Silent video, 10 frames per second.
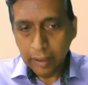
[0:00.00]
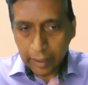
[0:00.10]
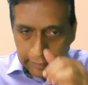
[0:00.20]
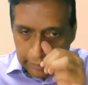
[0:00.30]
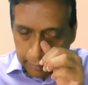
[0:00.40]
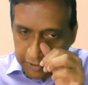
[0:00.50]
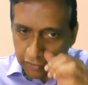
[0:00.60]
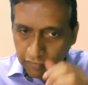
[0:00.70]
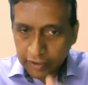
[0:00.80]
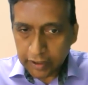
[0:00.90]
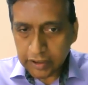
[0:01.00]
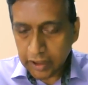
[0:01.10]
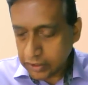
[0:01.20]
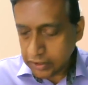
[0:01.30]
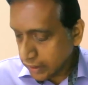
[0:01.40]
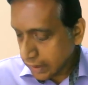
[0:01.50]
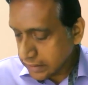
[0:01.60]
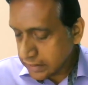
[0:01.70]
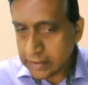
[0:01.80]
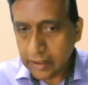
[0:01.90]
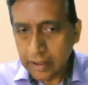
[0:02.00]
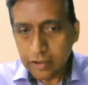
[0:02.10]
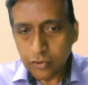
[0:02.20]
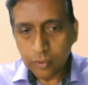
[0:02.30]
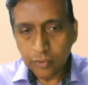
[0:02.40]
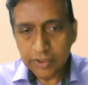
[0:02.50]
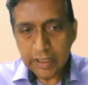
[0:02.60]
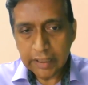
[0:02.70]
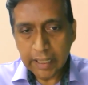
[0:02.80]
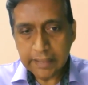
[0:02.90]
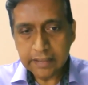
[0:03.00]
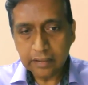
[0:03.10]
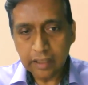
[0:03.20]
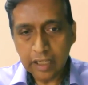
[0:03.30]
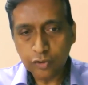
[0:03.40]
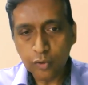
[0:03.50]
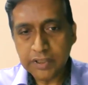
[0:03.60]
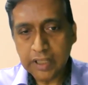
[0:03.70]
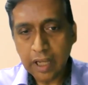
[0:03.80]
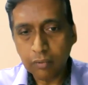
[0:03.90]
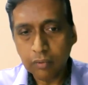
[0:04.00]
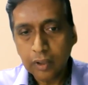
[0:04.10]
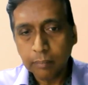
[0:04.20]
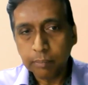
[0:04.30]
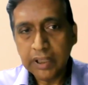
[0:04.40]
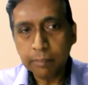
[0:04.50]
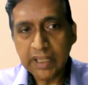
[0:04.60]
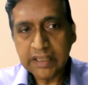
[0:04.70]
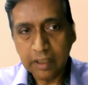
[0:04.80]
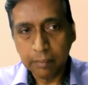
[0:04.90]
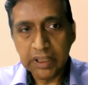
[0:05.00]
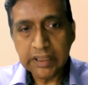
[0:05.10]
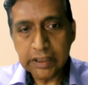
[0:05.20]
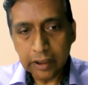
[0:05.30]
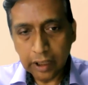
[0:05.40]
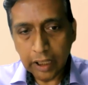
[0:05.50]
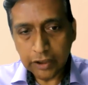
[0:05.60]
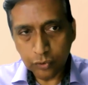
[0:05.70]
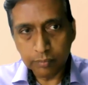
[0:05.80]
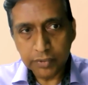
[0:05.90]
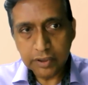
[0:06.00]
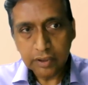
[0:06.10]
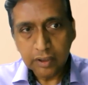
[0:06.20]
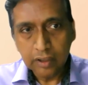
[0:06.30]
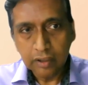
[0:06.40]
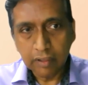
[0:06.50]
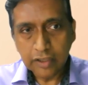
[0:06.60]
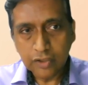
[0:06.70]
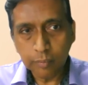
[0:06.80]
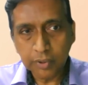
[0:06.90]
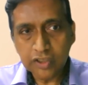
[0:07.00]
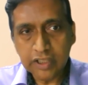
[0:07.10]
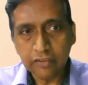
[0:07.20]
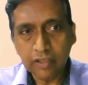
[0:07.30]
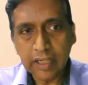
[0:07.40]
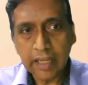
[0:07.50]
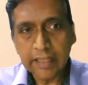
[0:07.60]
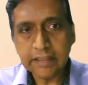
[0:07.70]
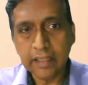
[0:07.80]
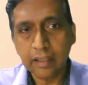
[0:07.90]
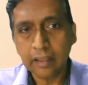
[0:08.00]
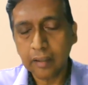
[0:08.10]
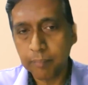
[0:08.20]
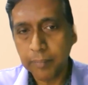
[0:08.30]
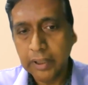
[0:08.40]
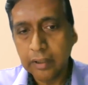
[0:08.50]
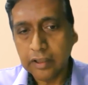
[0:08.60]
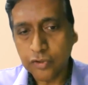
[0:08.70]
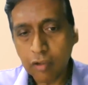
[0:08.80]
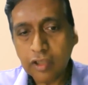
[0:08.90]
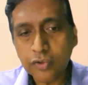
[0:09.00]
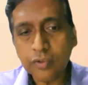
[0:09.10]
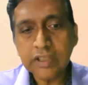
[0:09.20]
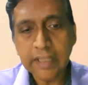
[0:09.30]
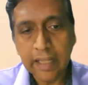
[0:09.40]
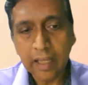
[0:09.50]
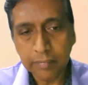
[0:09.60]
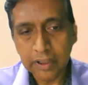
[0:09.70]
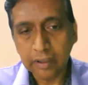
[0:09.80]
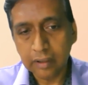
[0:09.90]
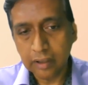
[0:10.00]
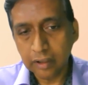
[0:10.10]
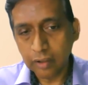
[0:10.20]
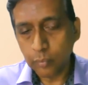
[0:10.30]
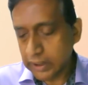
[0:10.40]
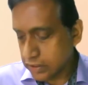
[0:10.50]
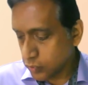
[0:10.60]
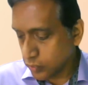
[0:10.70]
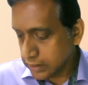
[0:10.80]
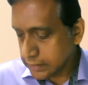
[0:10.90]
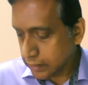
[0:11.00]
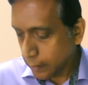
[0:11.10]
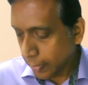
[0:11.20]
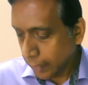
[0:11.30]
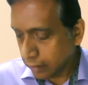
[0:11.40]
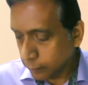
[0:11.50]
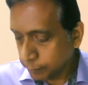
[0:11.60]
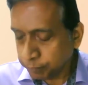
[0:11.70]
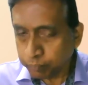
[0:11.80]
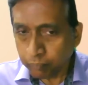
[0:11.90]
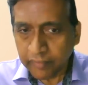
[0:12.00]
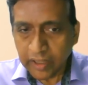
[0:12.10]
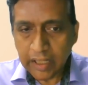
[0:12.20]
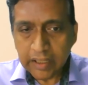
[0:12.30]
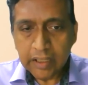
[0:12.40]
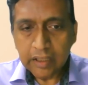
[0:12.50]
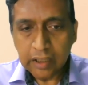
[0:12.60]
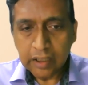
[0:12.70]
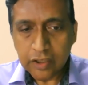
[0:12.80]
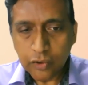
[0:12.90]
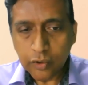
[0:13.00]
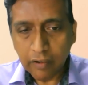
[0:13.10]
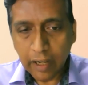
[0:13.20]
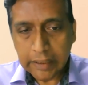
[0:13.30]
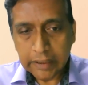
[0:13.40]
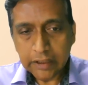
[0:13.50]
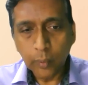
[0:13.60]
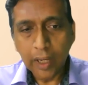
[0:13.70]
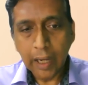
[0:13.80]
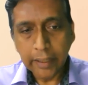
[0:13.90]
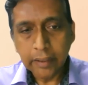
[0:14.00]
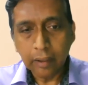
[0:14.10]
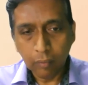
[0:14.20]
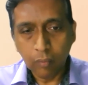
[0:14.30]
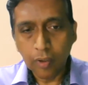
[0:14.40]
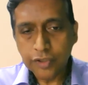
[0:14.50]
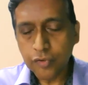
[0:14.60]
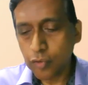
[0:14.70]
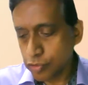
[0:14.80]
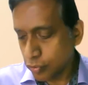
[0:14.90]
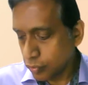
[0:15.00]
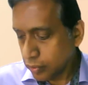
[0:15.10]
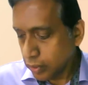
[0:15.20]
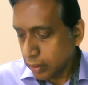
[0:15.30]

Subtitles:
I think the Ministry of Education has realized this. So you see classrooms now being mixed ability classrooms, right? So because they realize that the stronger students can help the weaker students. Now, and in the Institute of Higher Learning, where I was also,